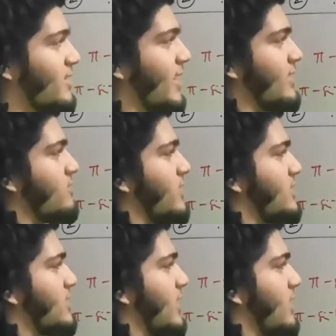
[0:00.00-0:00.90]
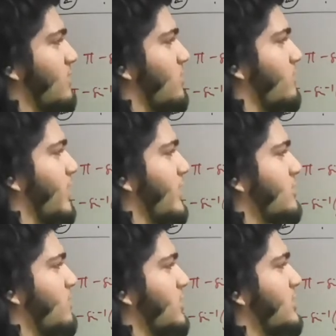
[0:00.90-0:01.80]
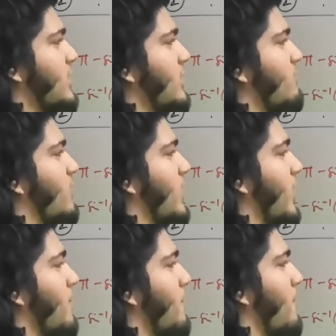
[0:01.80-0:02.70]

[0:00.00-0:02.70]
case where sine of x plus ny